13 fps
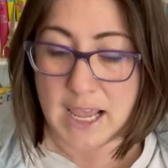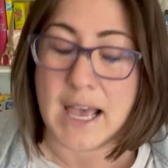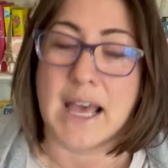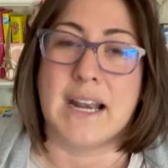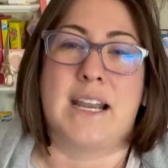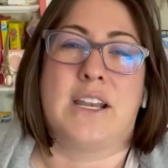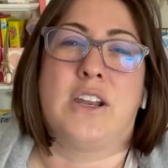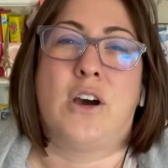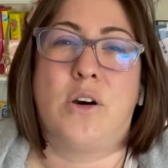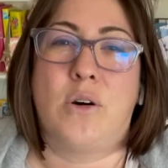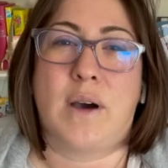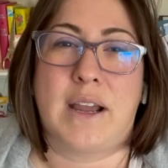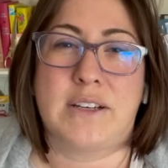And I
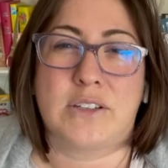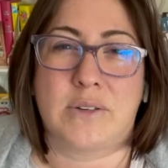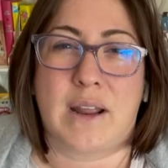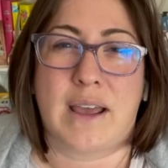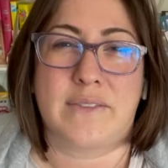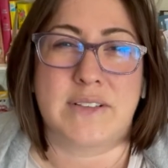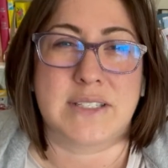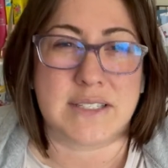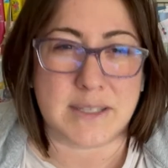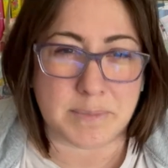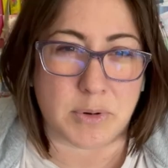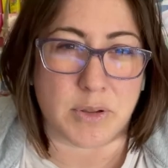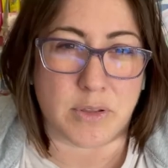know I don't have a
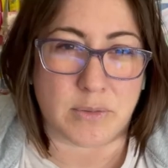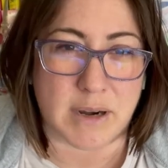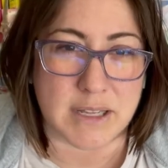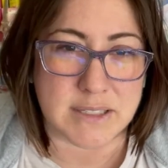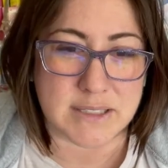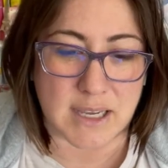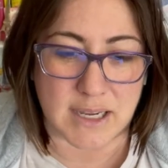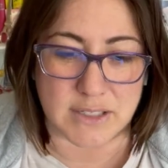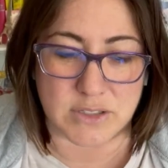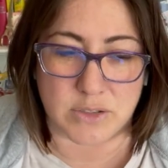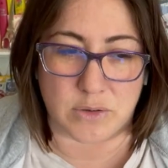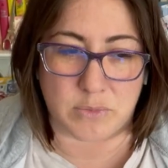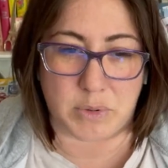zipper the right size,
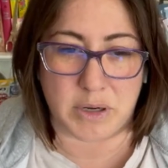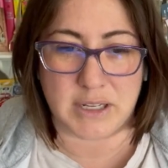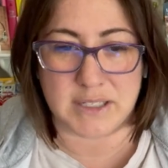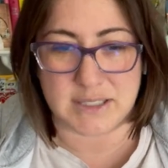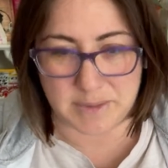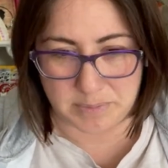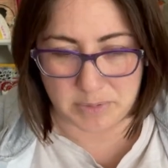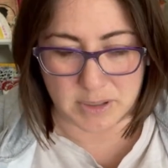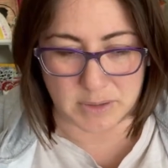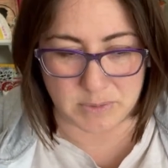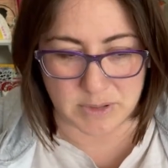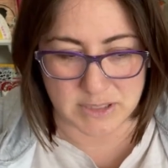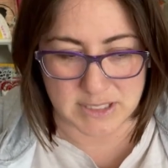so putting a zipper
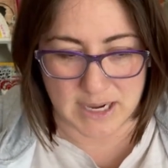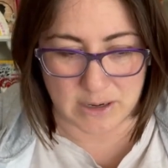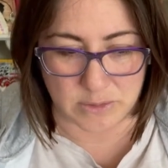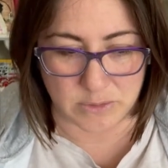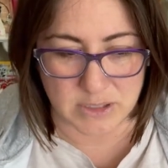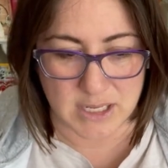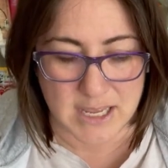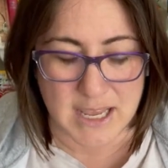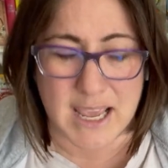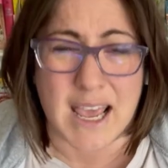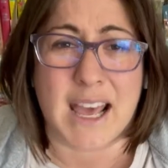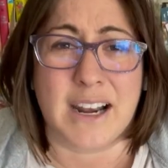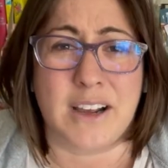in was out.
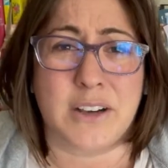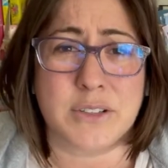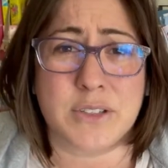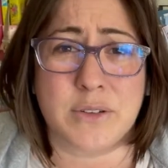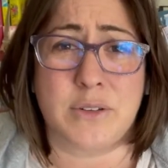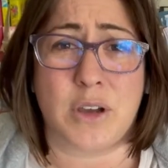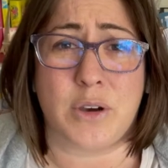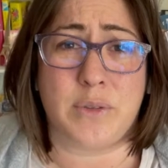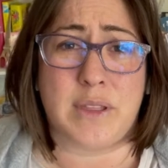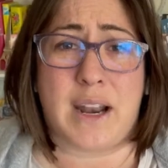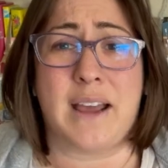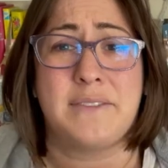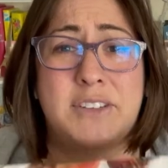And I also know
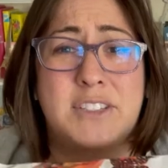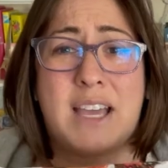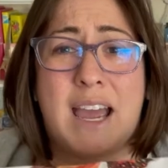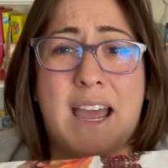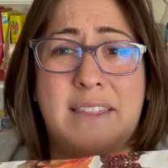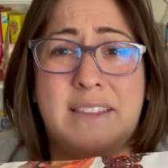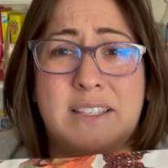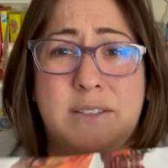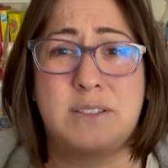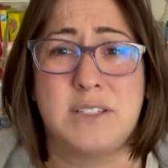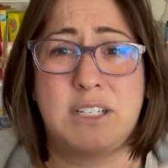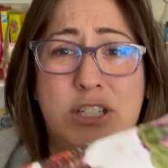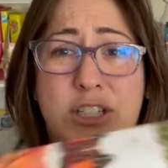that I've just had this
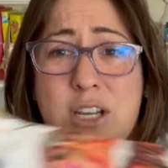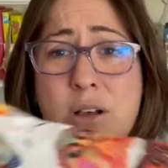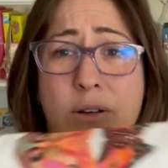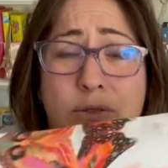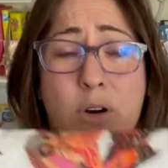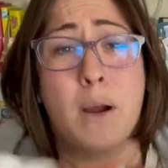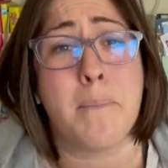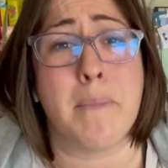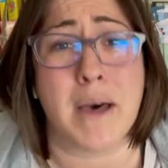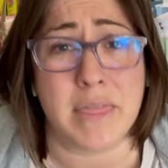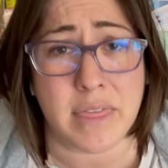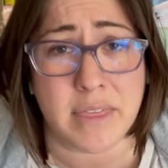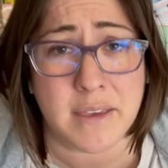dish towel for a
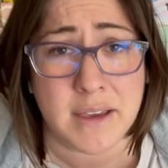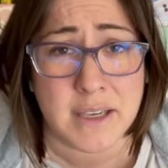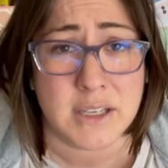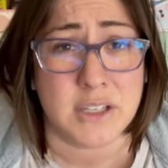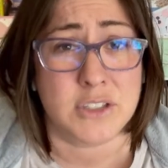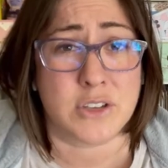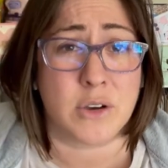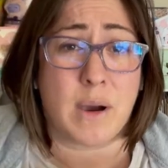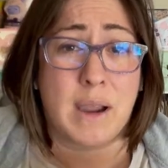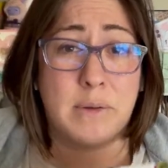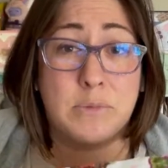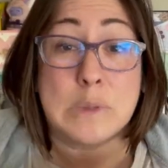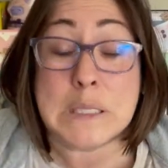month, so I
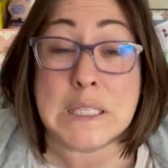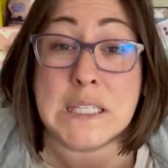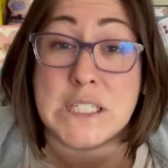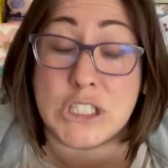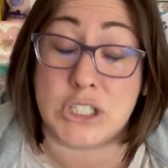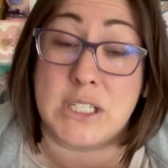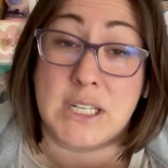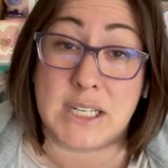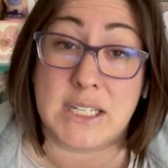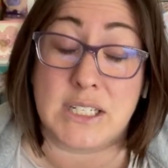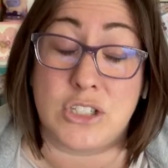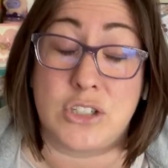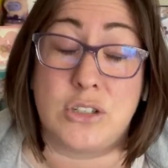really just
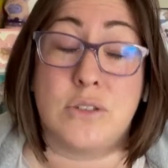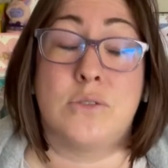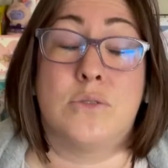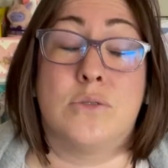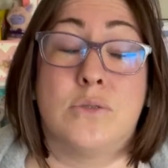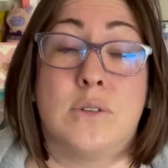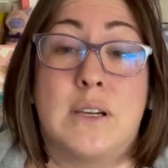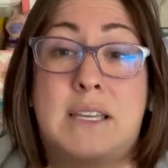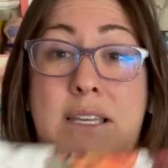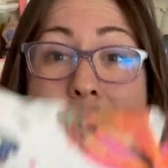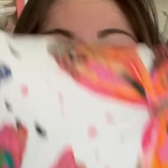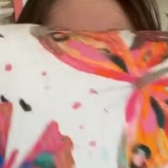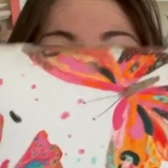needed to
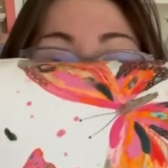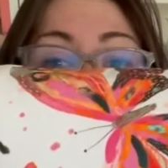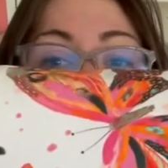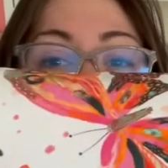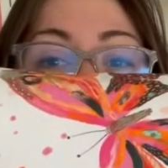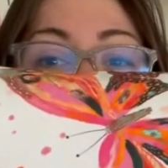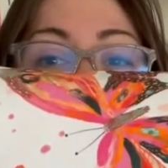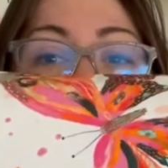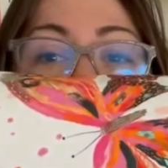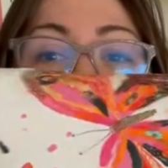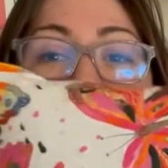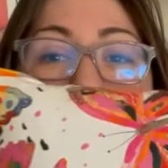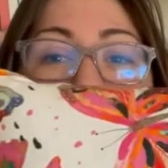get it turned into the
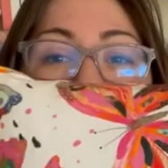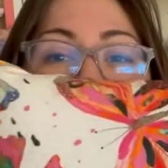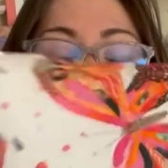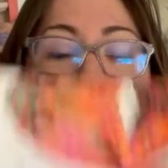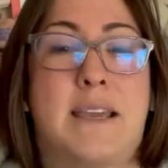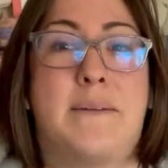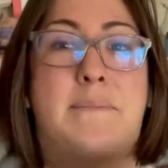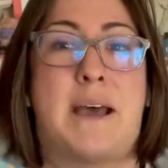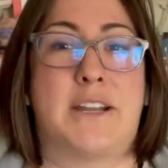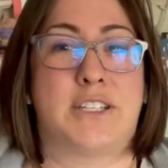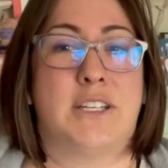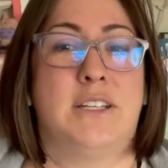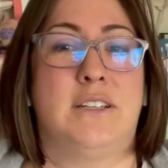pillowcase I
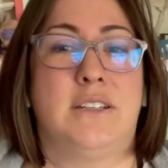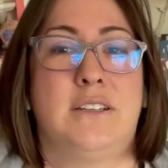imagined.